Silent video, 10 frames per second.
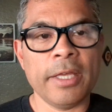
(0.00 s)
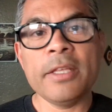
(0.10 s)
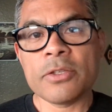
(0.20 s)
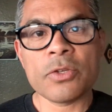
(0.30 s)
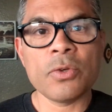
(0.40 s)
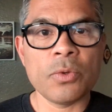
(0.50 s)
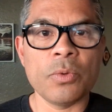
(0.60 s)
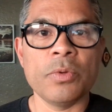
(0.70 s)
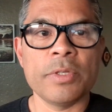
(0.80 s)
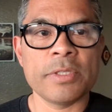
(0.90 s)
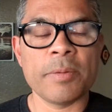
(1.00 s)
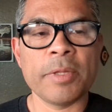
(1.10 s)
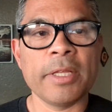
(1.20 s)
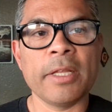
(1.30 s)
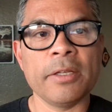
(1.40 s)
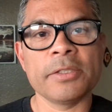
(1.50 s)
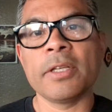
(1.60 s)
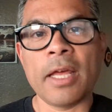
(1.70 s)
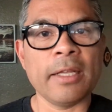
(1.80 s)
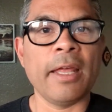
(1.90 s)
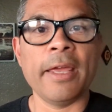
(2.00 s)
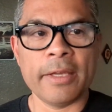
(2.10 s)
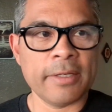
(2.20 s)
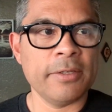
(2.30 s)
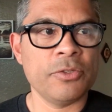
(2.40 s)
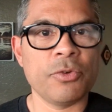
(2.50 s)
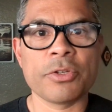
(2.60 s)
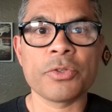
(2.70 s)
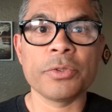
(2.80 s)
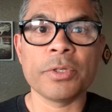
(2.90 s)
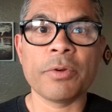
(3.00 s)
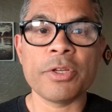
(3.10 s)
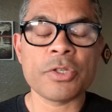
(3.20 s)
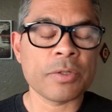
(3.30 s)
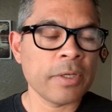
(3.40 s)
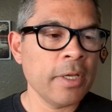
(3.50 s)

into something that looks a lot like structural integration.